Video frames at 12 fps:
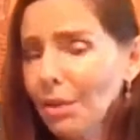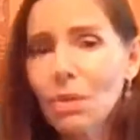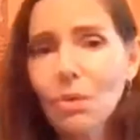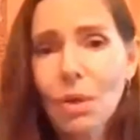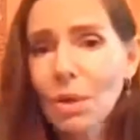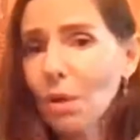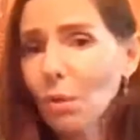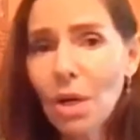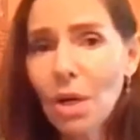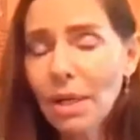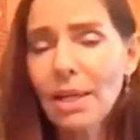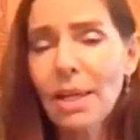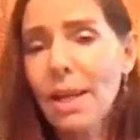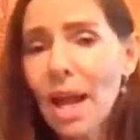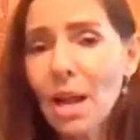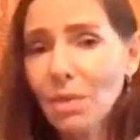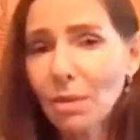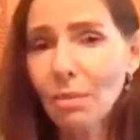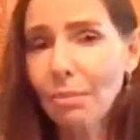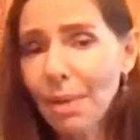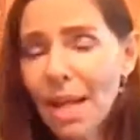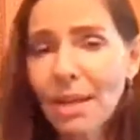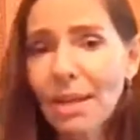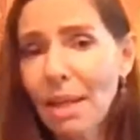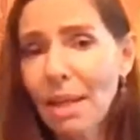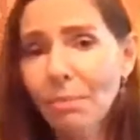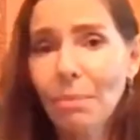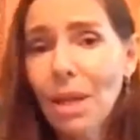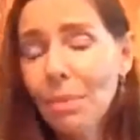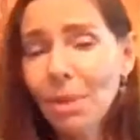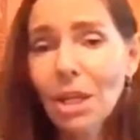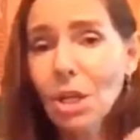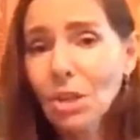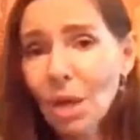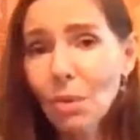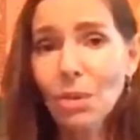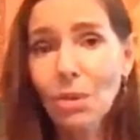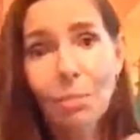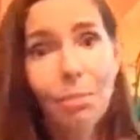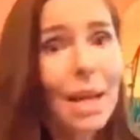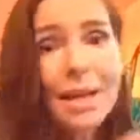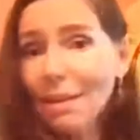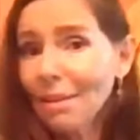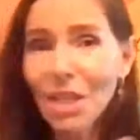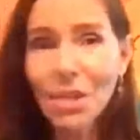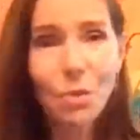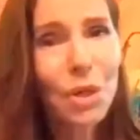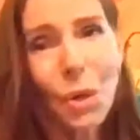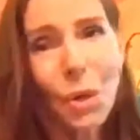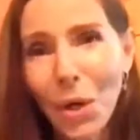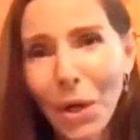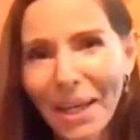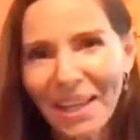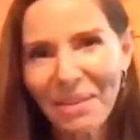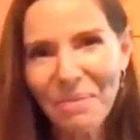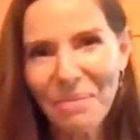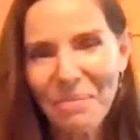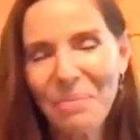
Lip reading: Things were not working, and I was complaining. And because I was complaining, things were not working.